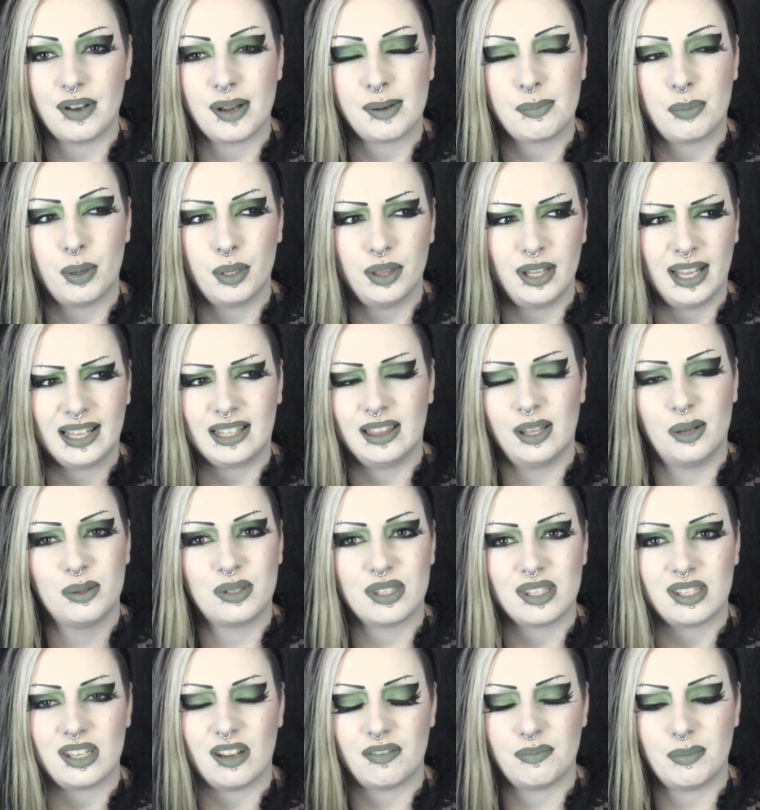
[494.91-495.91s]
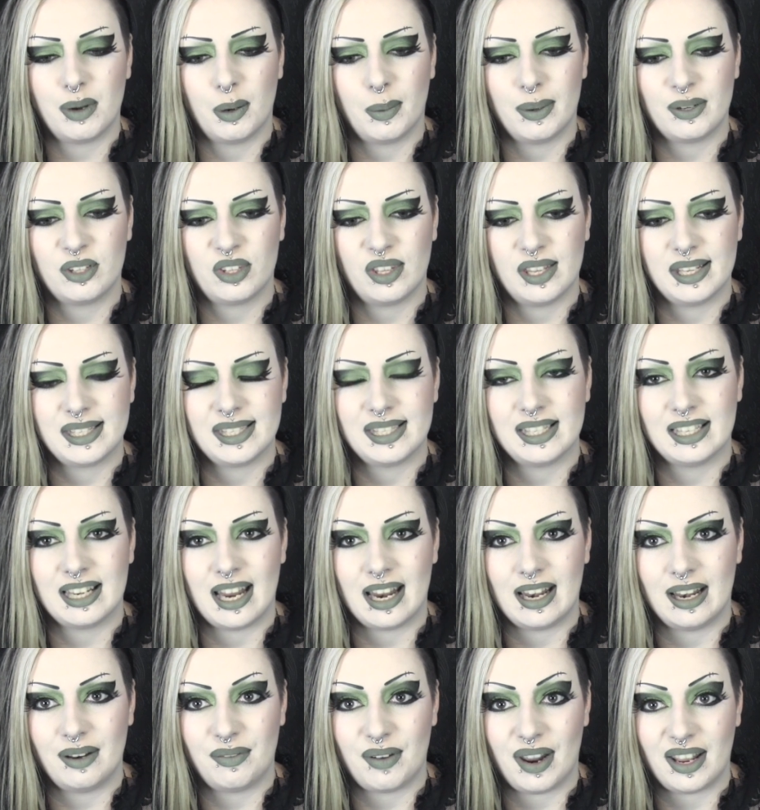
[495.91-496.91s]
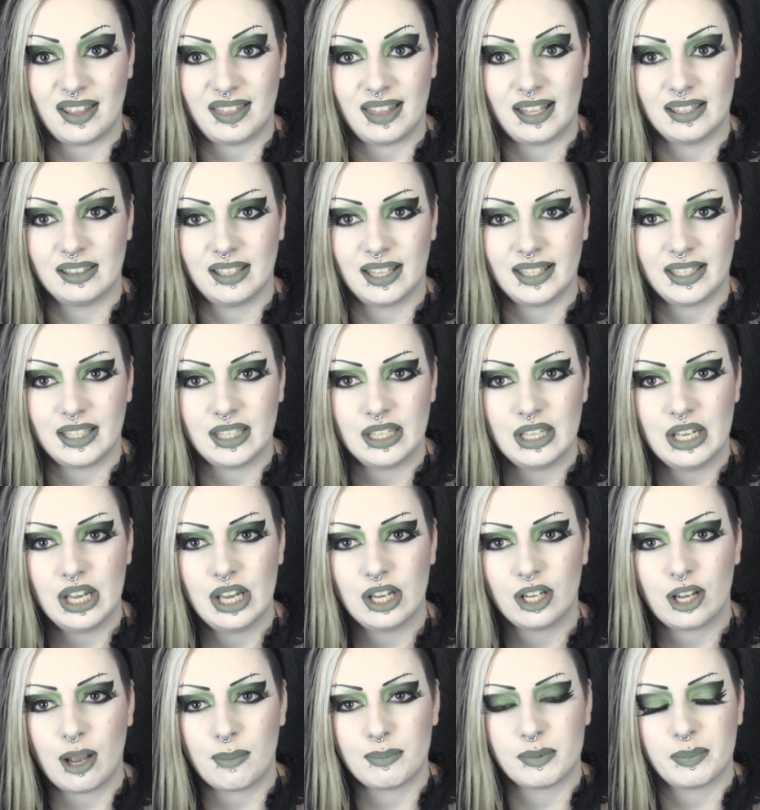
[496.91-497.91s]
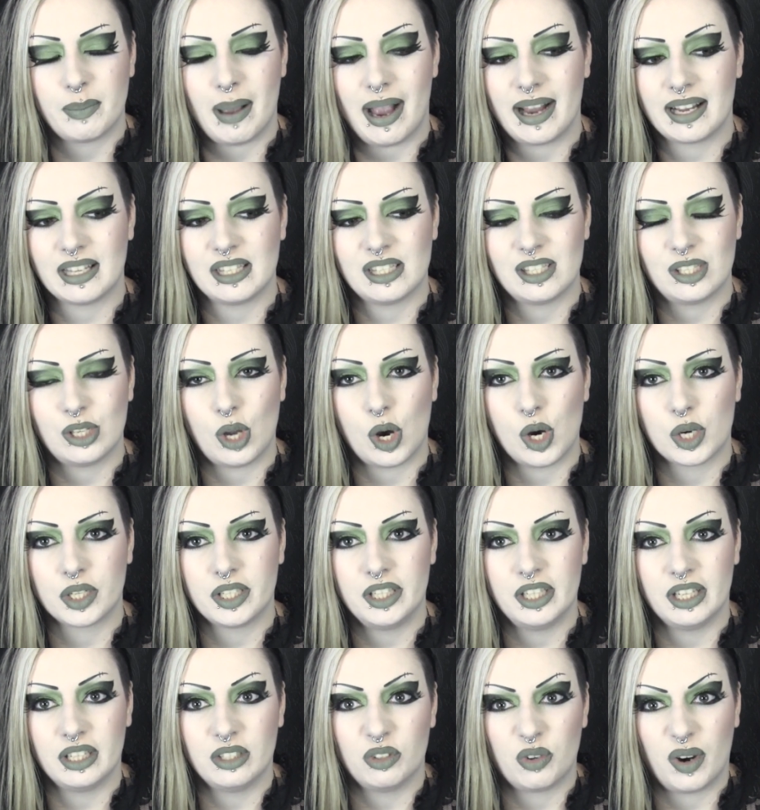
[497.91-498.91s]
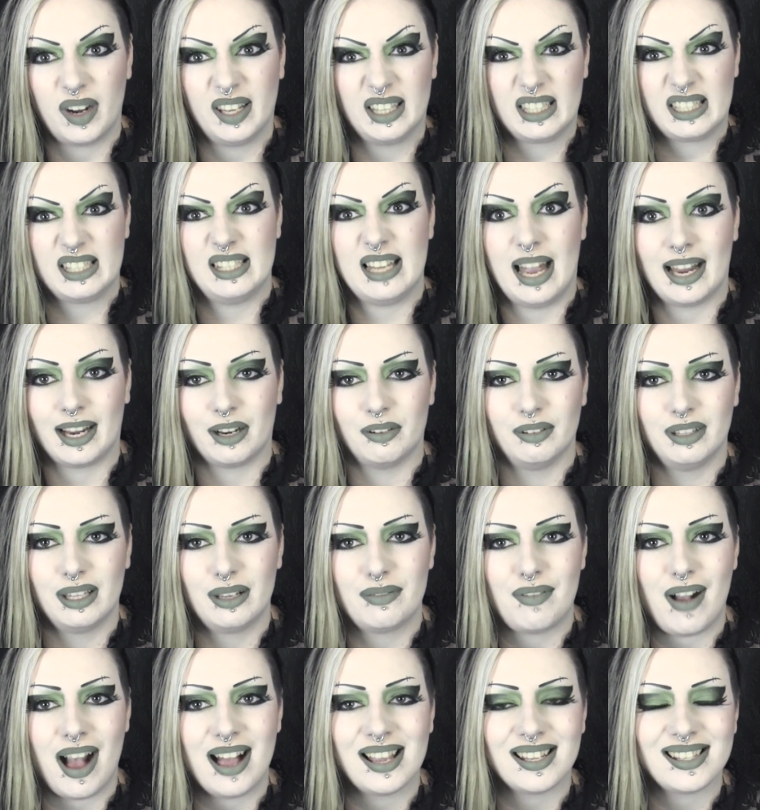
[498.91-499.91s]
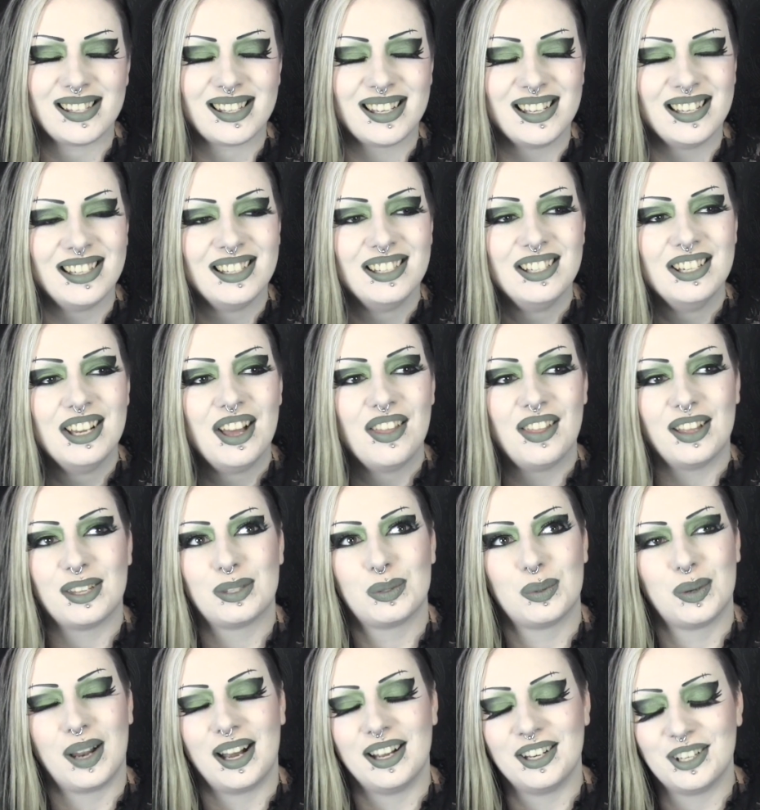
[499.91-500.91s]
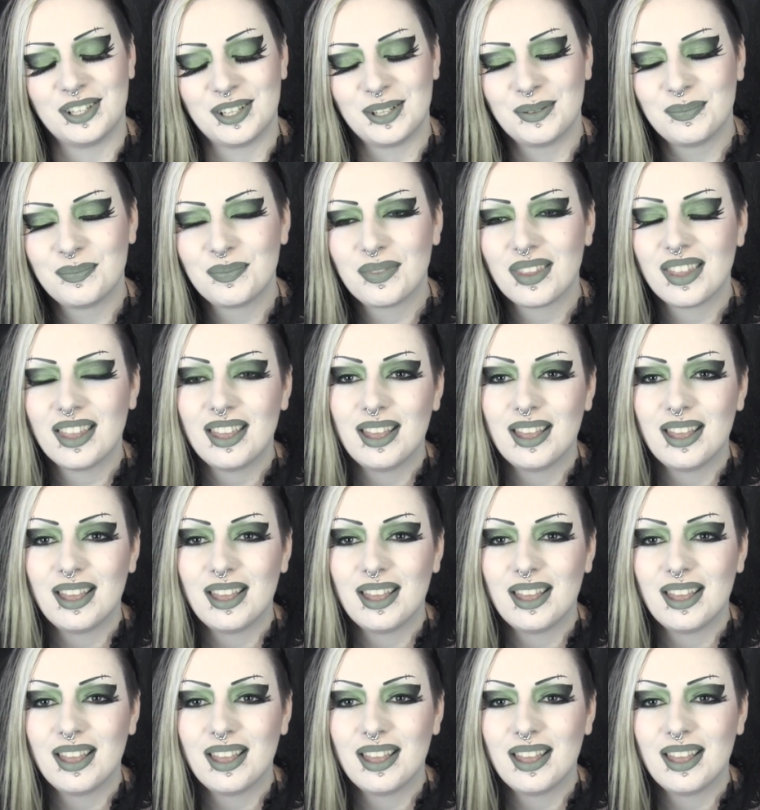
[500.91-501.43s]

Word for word: I put like loads of stuff on my wish list, and then if anything like comes back in stock, you can try like snag it really fast. That's what I do.